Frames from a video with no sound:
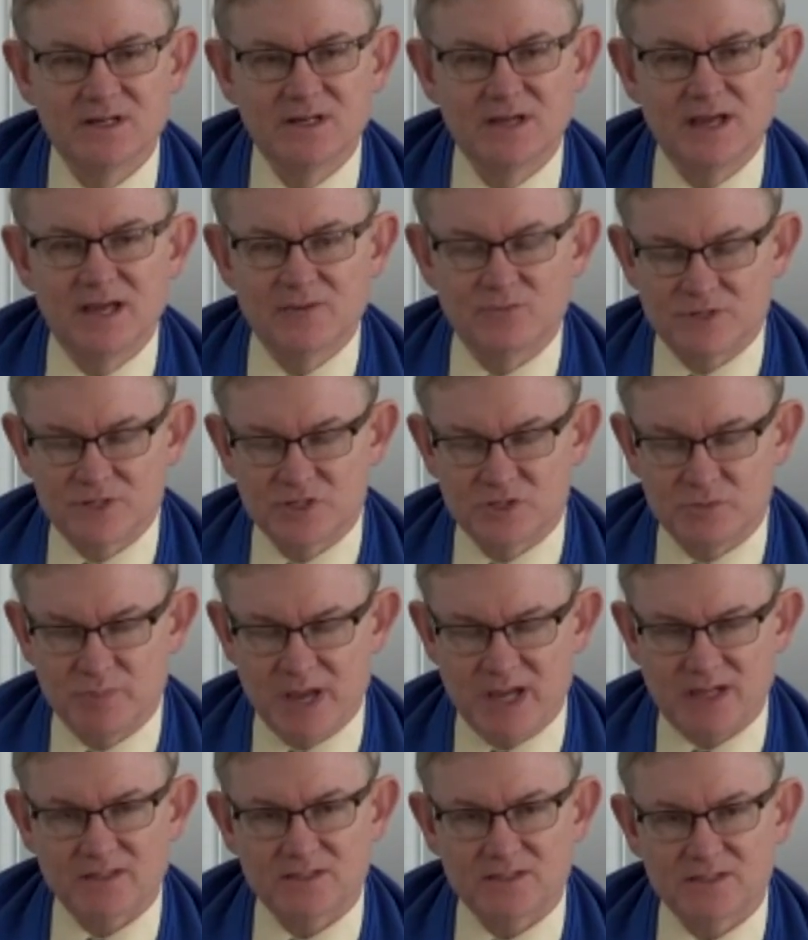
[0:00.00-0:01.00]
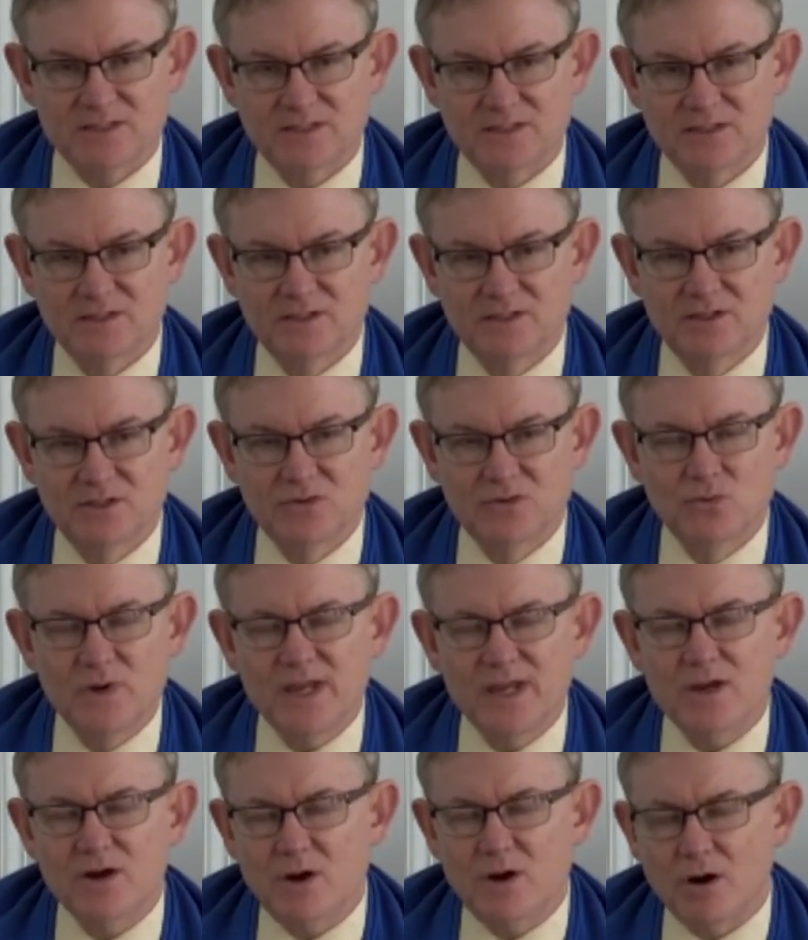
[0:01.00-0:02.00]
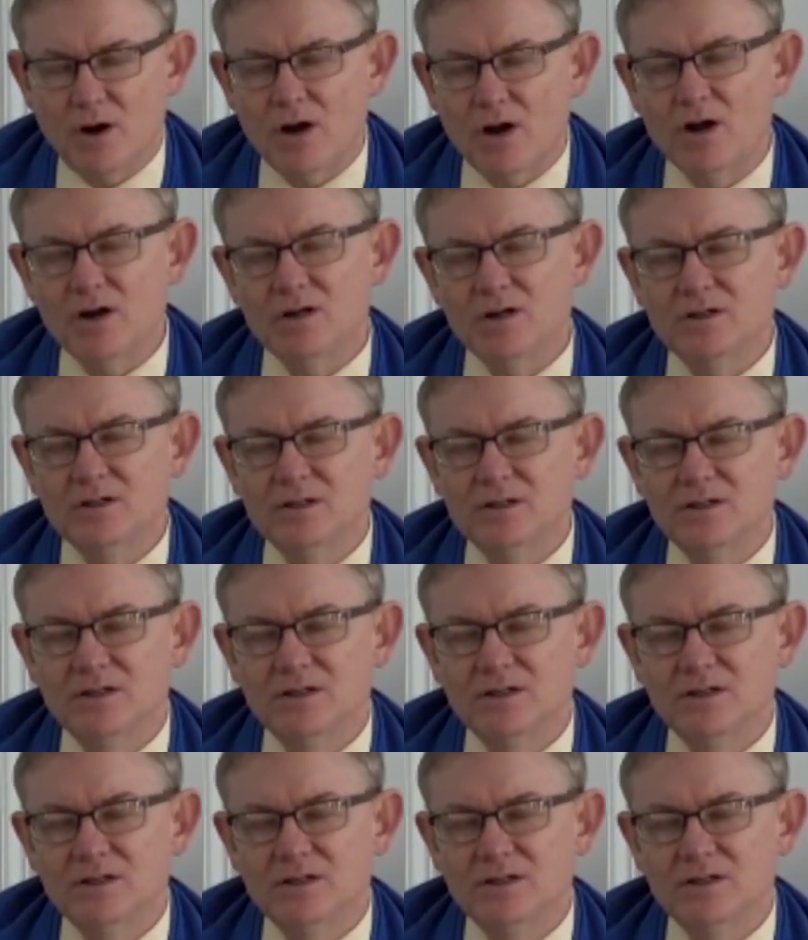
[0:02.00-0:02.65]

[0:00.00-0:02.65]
and respect. We are